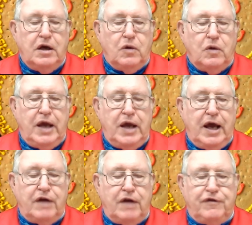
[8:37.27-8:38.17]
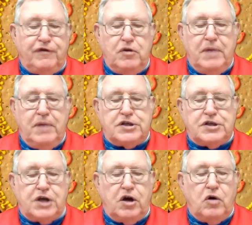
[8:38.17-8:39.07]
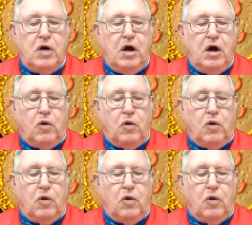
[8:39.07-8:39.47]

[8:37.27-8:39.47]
we had a few minutes ago